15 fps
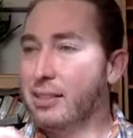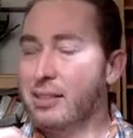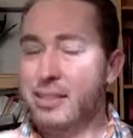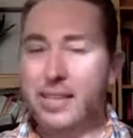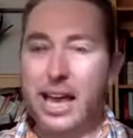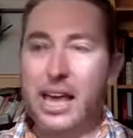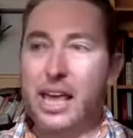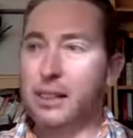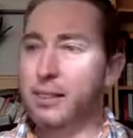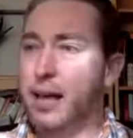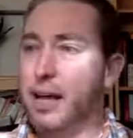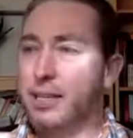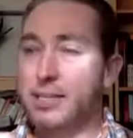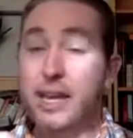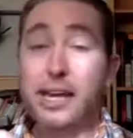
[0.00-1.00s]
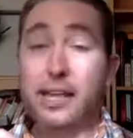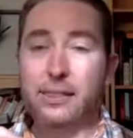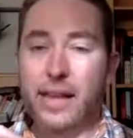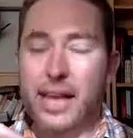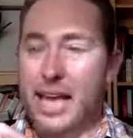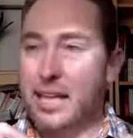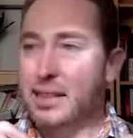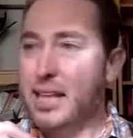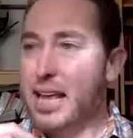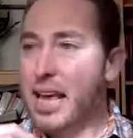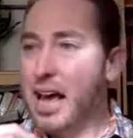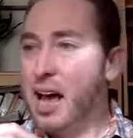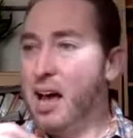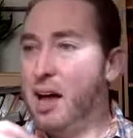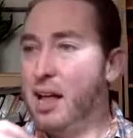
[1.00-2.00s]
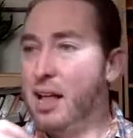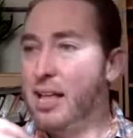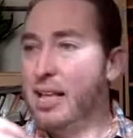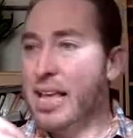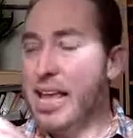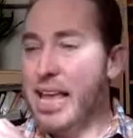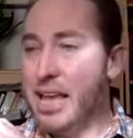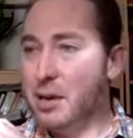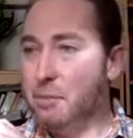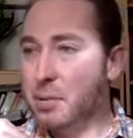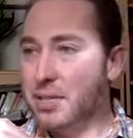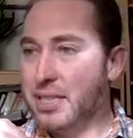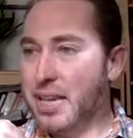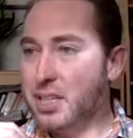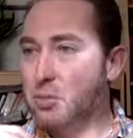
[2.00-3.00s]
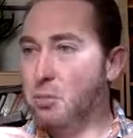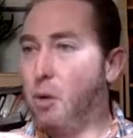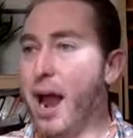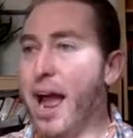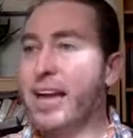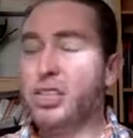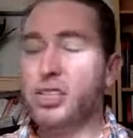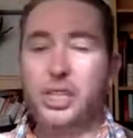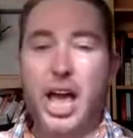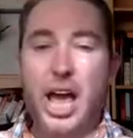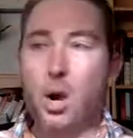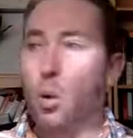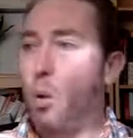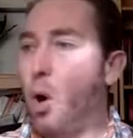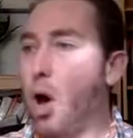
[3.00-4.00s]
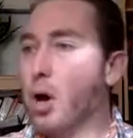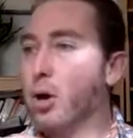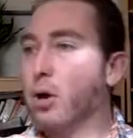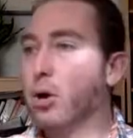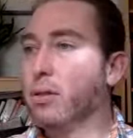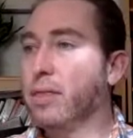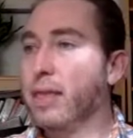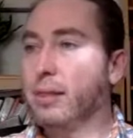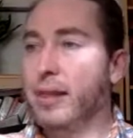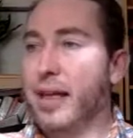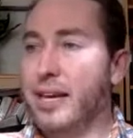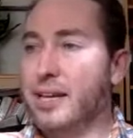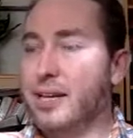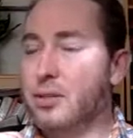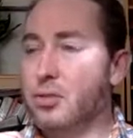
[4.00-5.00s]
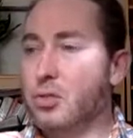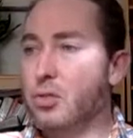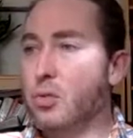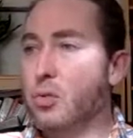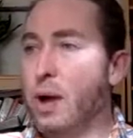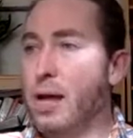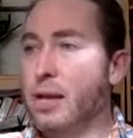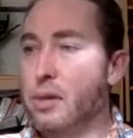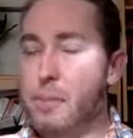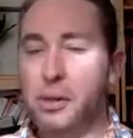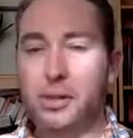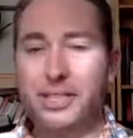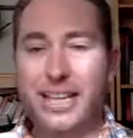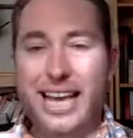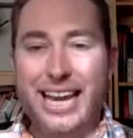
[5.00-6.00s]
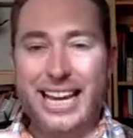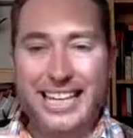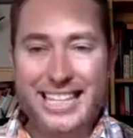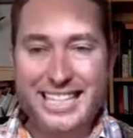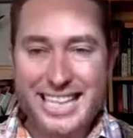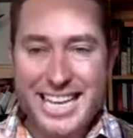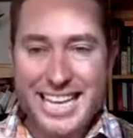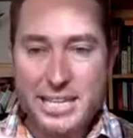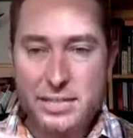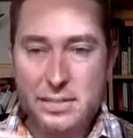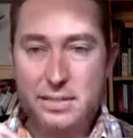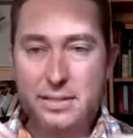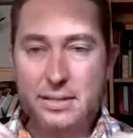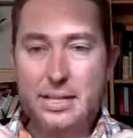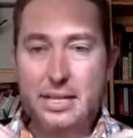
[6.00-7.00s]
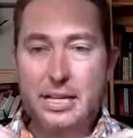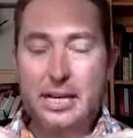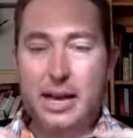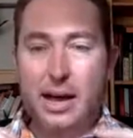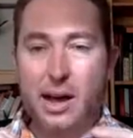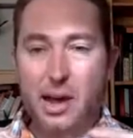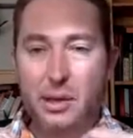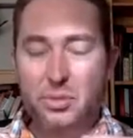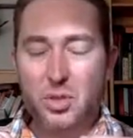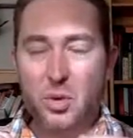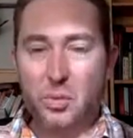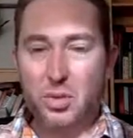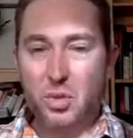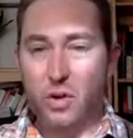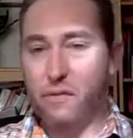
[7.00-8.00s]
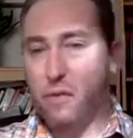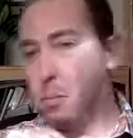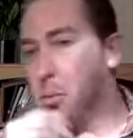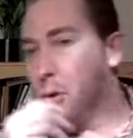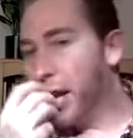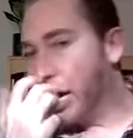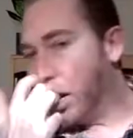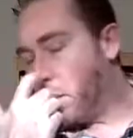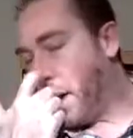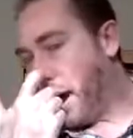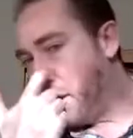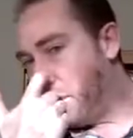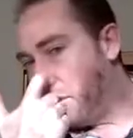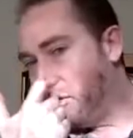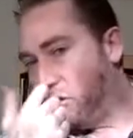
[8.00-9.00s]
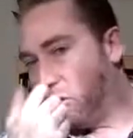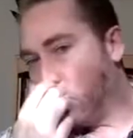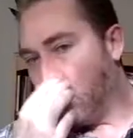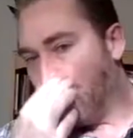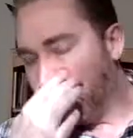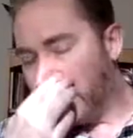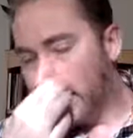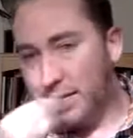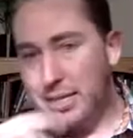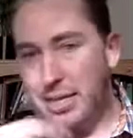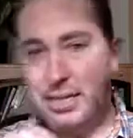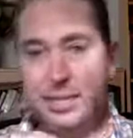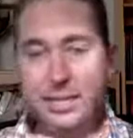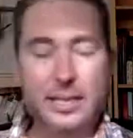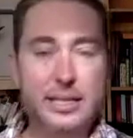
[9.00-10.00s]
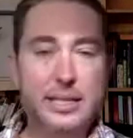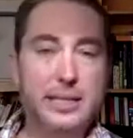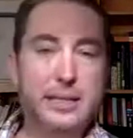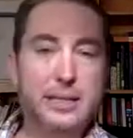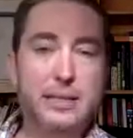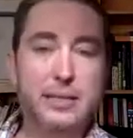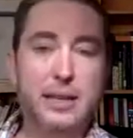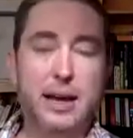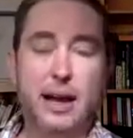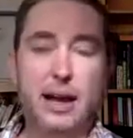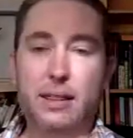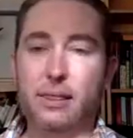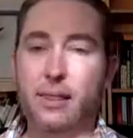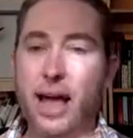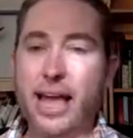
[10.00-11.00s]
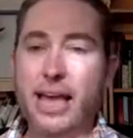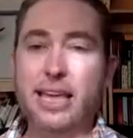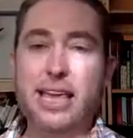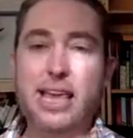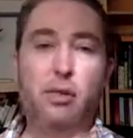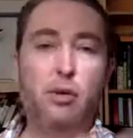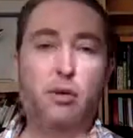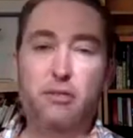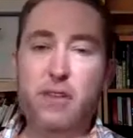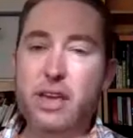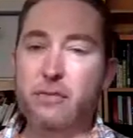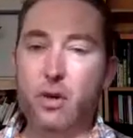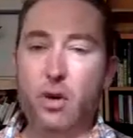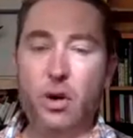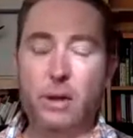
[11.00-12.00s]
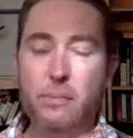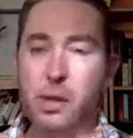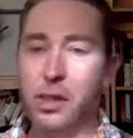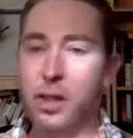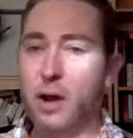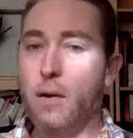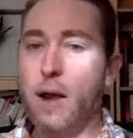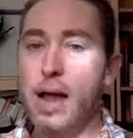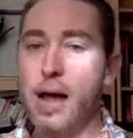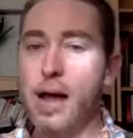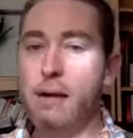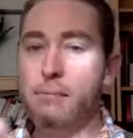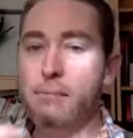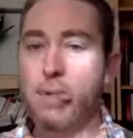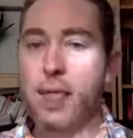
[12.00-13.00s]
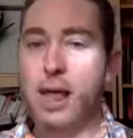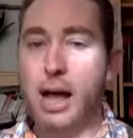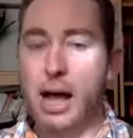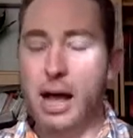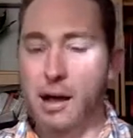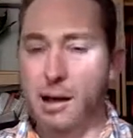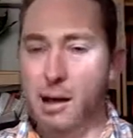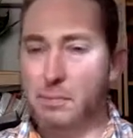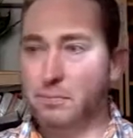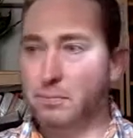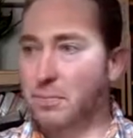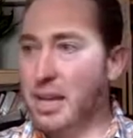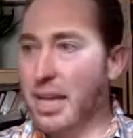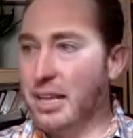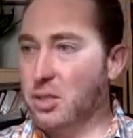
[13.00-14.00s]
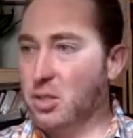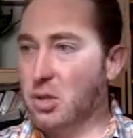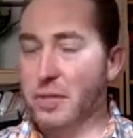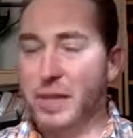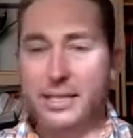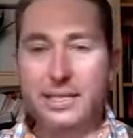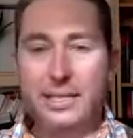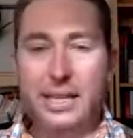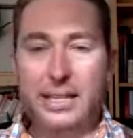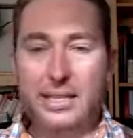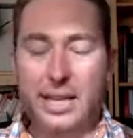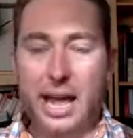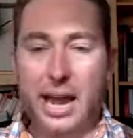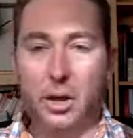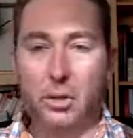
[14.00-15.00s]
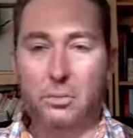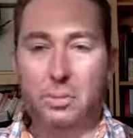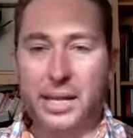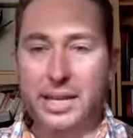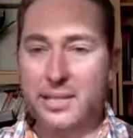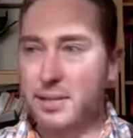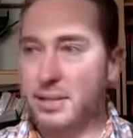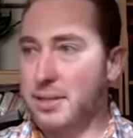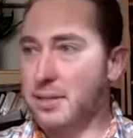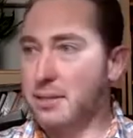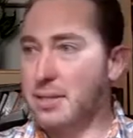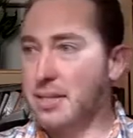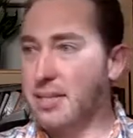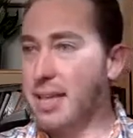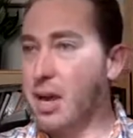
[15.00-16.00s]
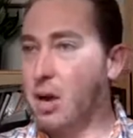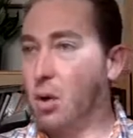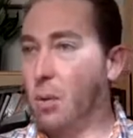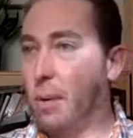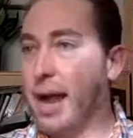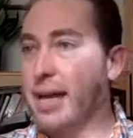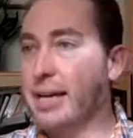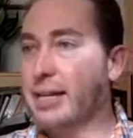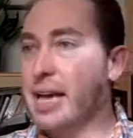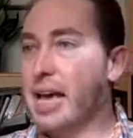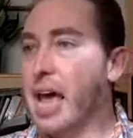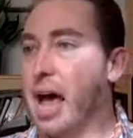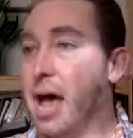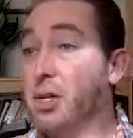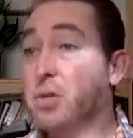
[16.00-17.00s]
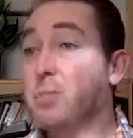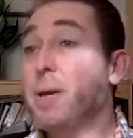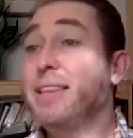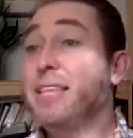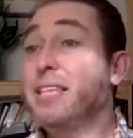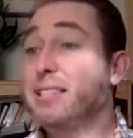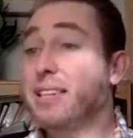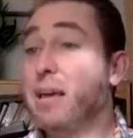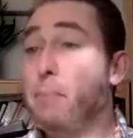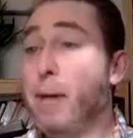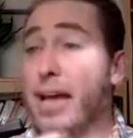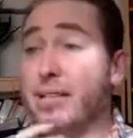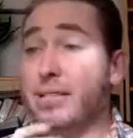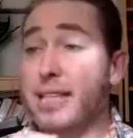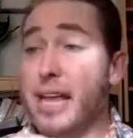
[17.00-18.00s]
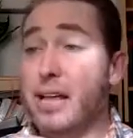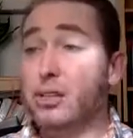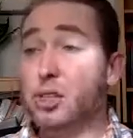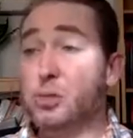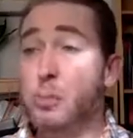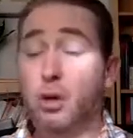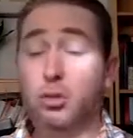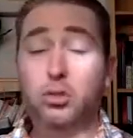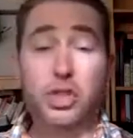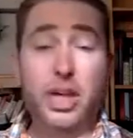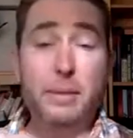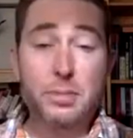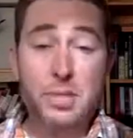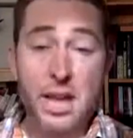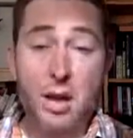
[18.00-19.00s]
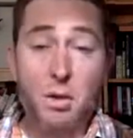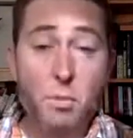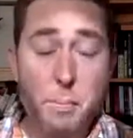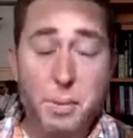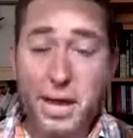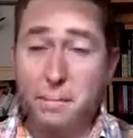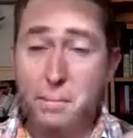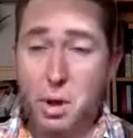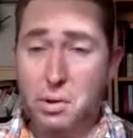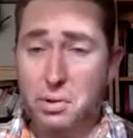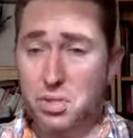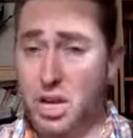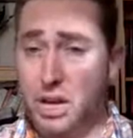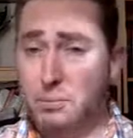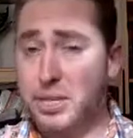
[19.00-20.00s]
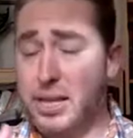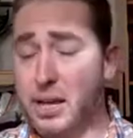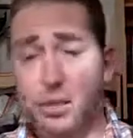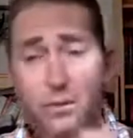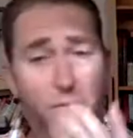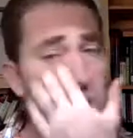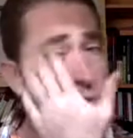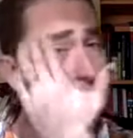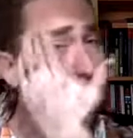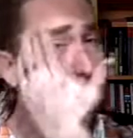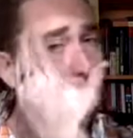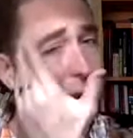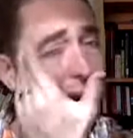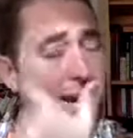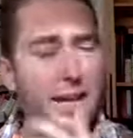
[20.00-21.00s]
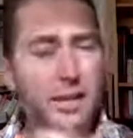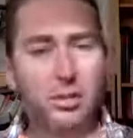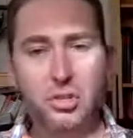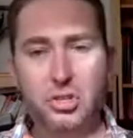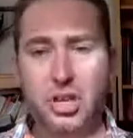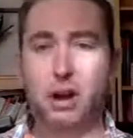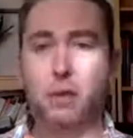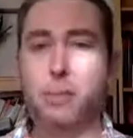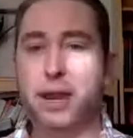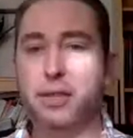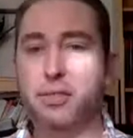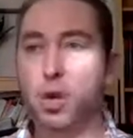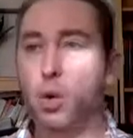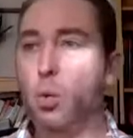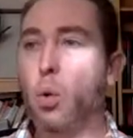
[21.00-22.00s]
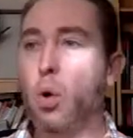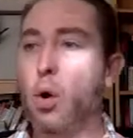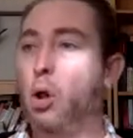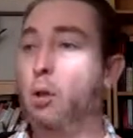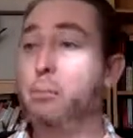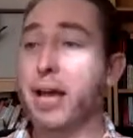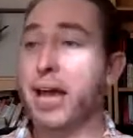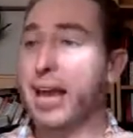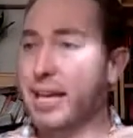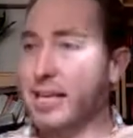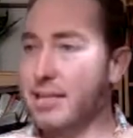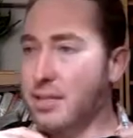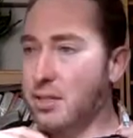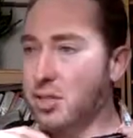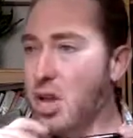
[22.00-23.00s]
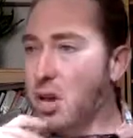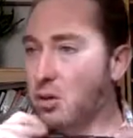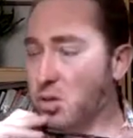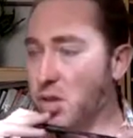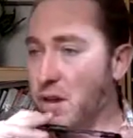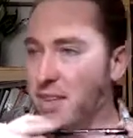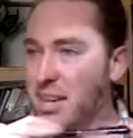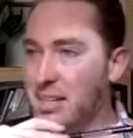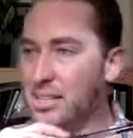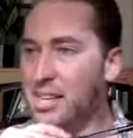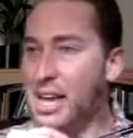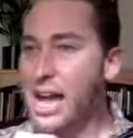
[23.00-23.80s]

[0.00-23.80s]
Secondly, it possessed brackish tidal water that led to debilitating disease. So it was sort of a breeding ground for diseases like yellow fever and malaria. And so that's not a good place to settle, right? Despite these setbacks, the English built Jamestown, what became known as Jamestown, the first permanent English settlement in the New World, beginning in 1607,